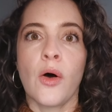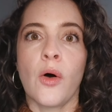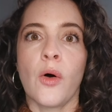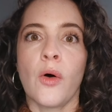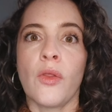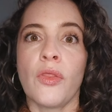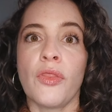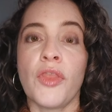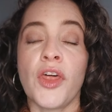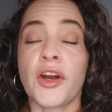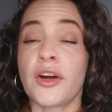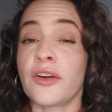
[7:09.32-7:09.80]

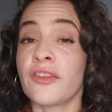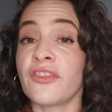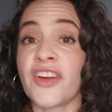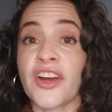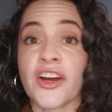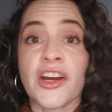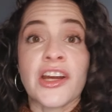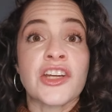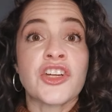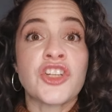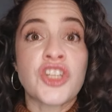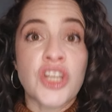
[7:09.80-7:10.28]
that are
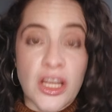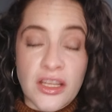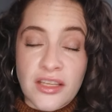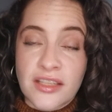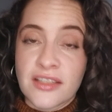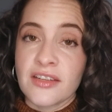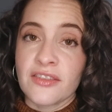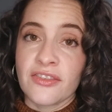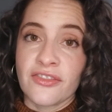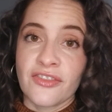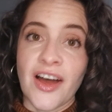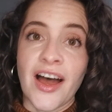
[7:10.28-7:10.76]
very
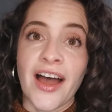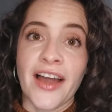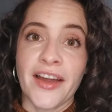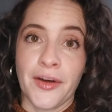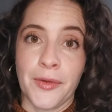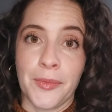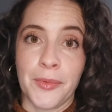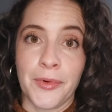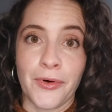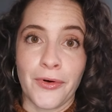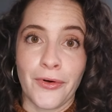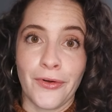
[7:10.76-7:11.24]

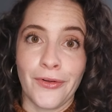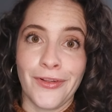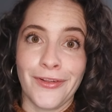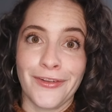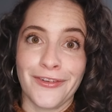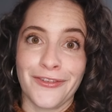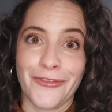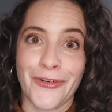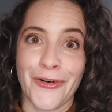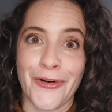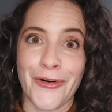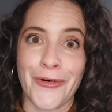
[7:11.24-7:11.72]
justifiable
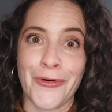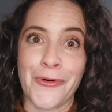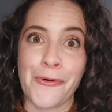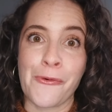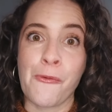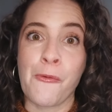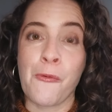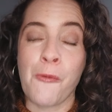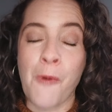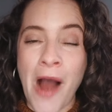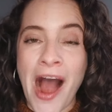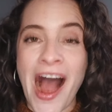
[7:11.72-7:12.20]
for
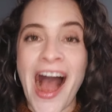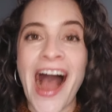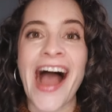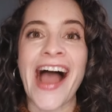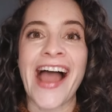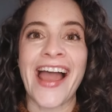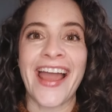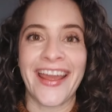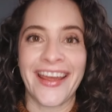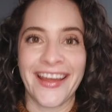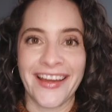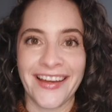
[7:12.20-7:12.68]

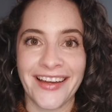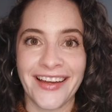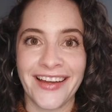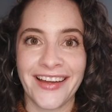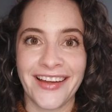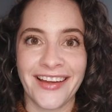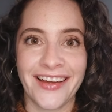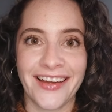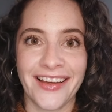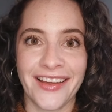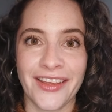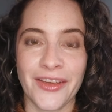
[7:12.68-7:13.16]
why
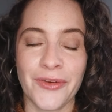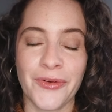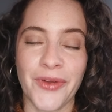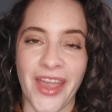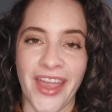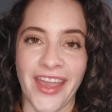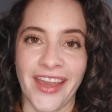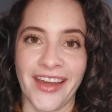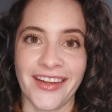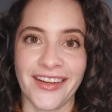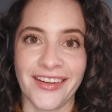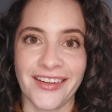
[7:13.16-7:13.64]
you
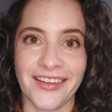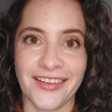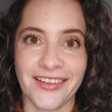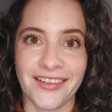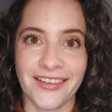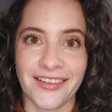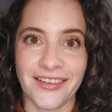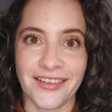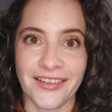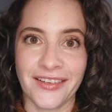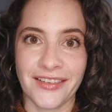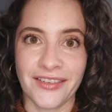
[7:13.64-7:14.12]
can't
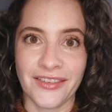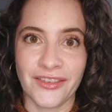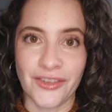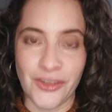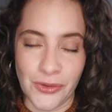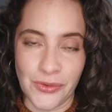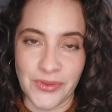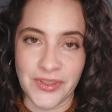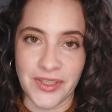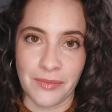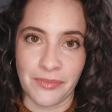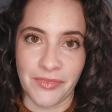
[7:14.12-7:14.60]

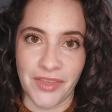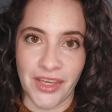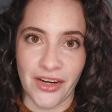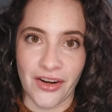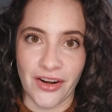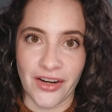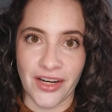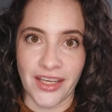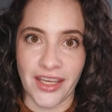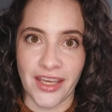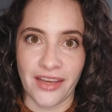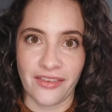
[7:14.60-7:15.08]
do something
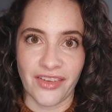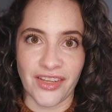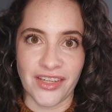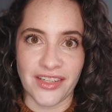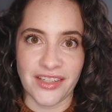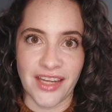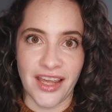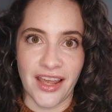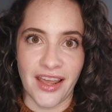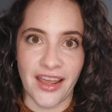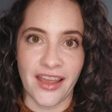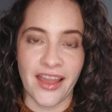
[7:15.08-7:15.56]
on a given
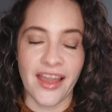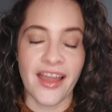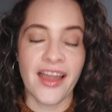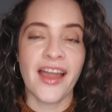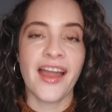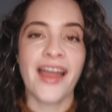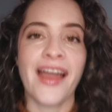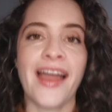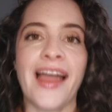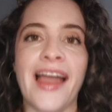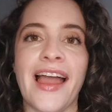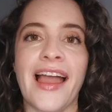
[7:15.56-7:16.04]
day.
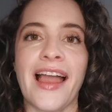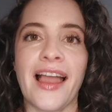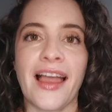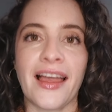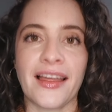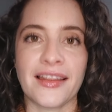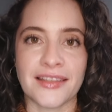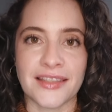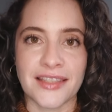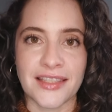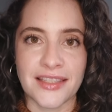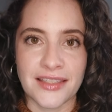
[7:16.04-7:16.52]

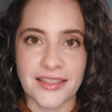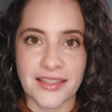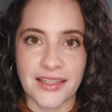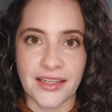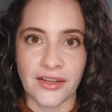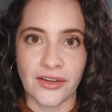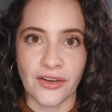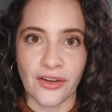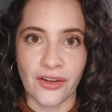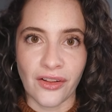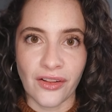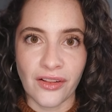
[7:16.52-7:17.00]
And
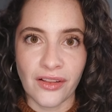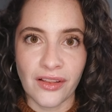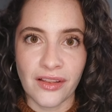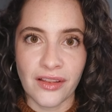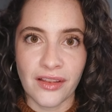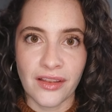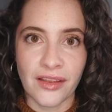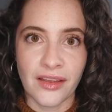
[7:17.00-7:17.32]
still,